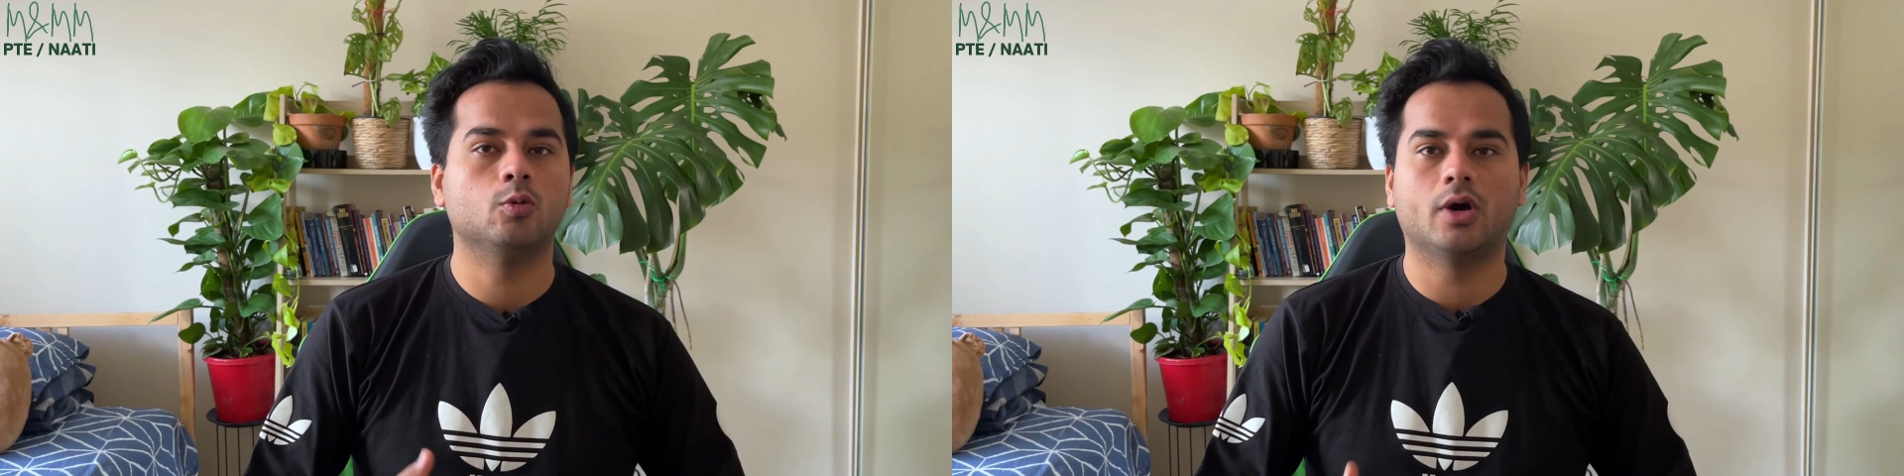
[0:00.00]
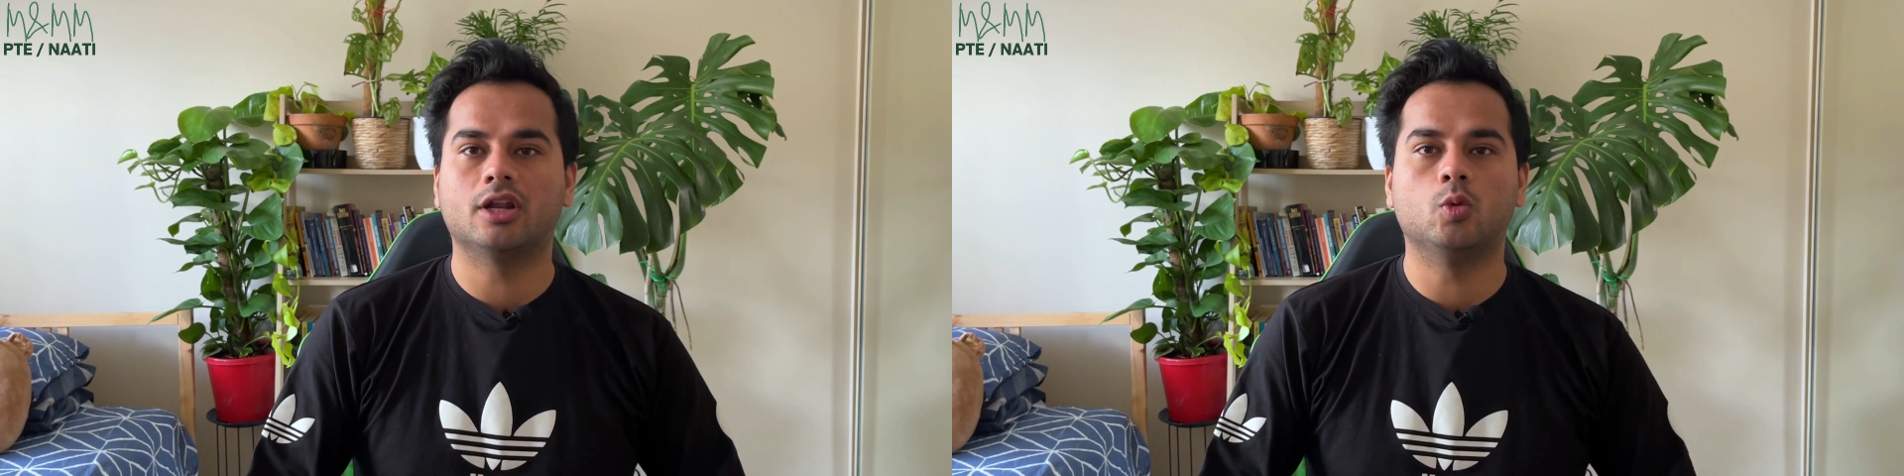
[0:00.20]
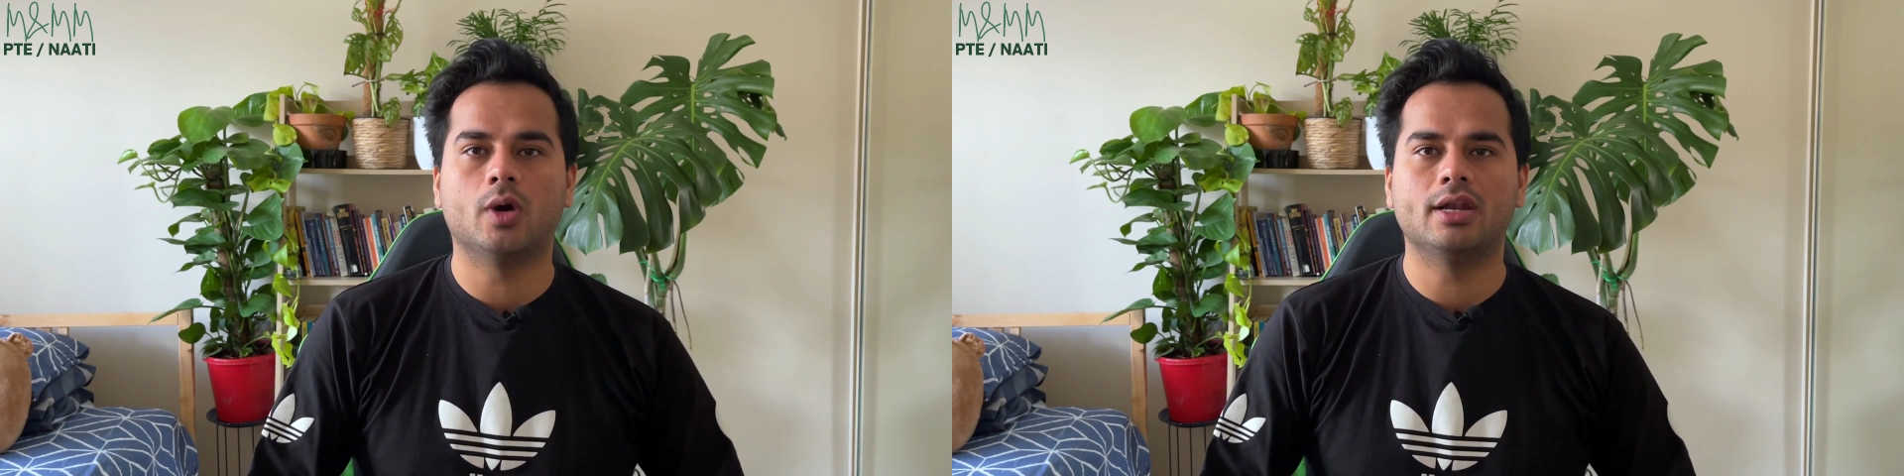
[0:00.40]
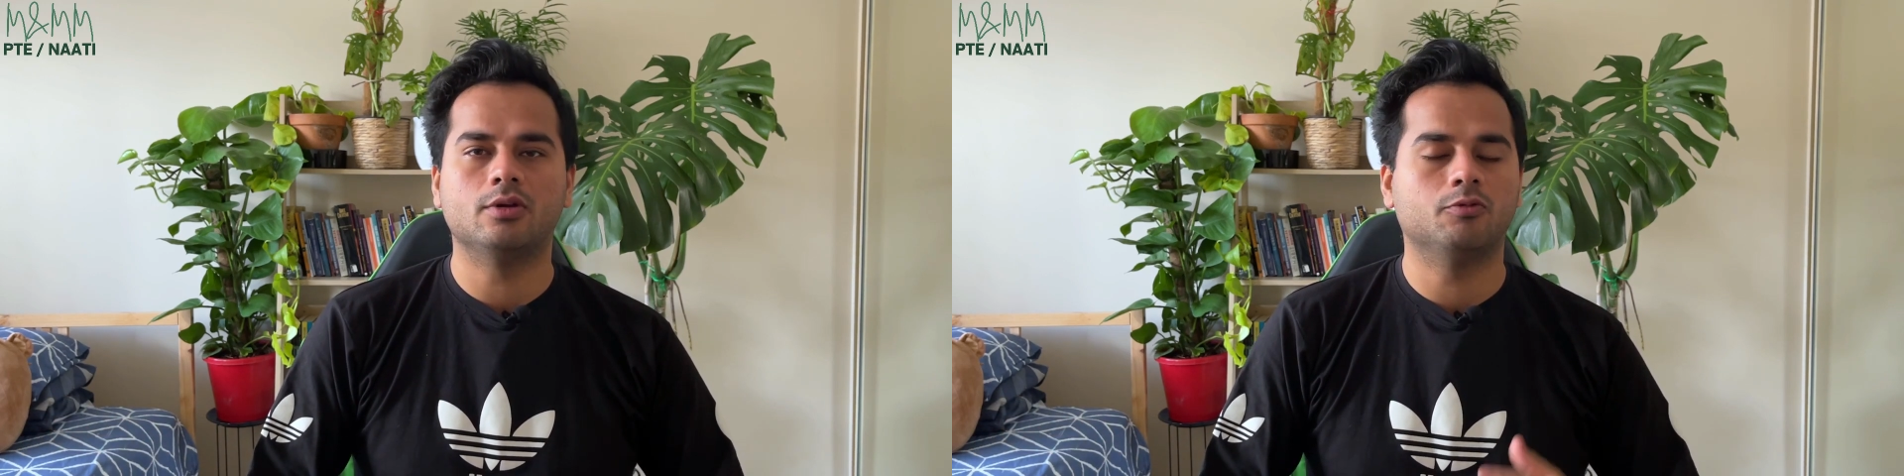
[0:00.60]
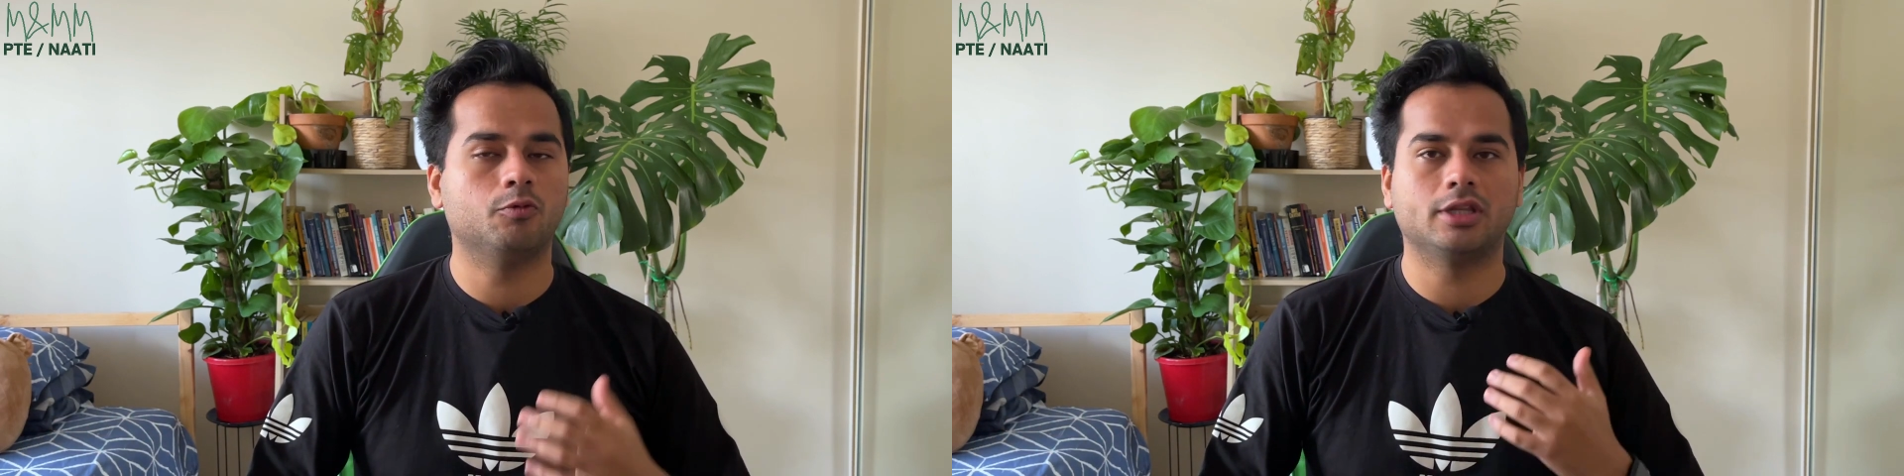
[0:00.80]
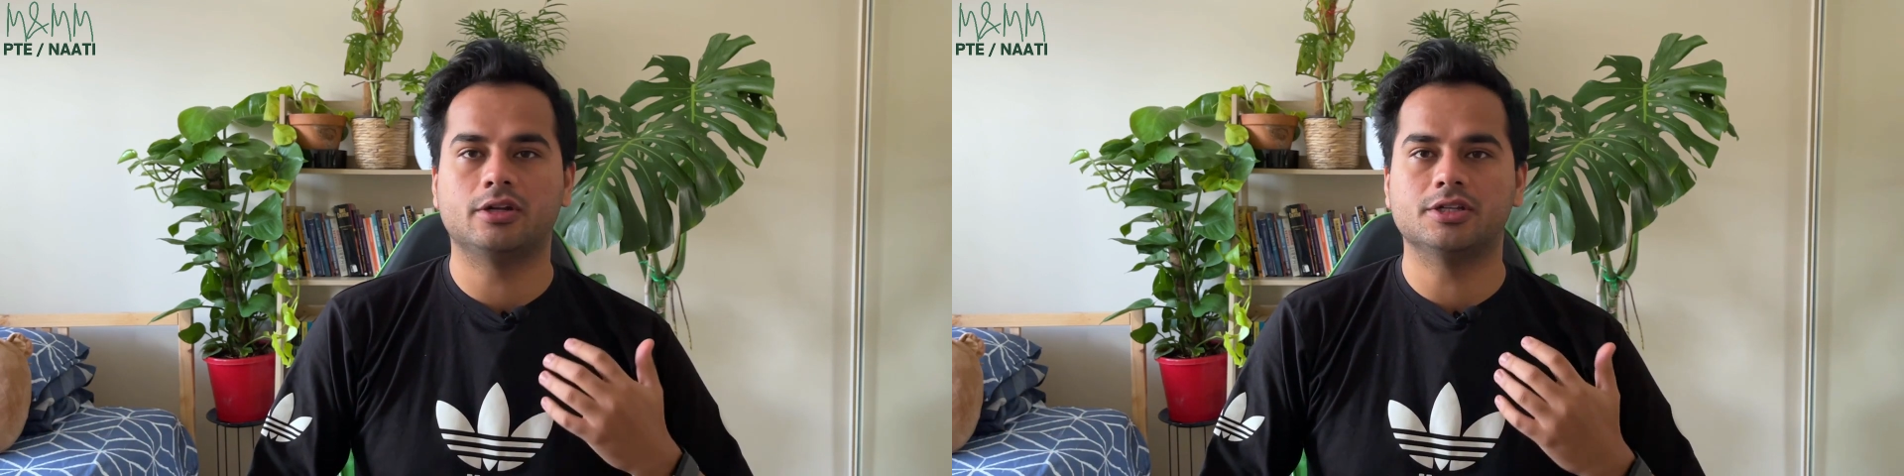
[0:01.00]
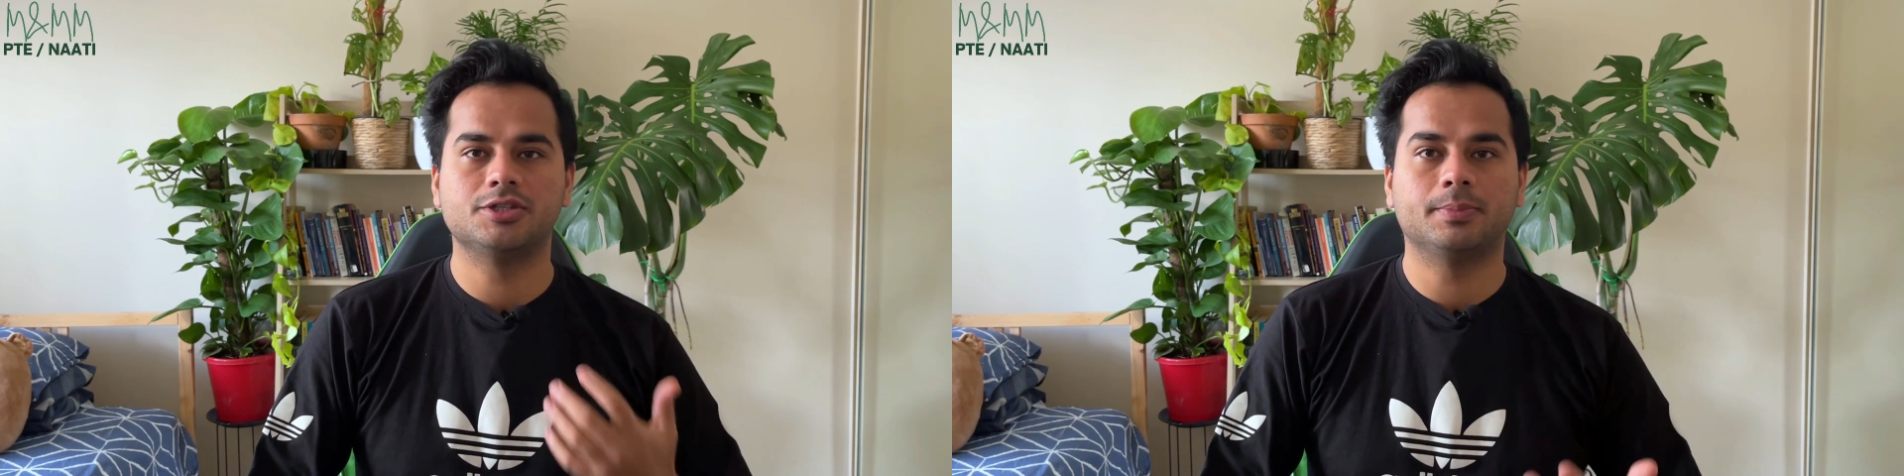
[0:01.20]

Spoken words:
one-on-one, whether it's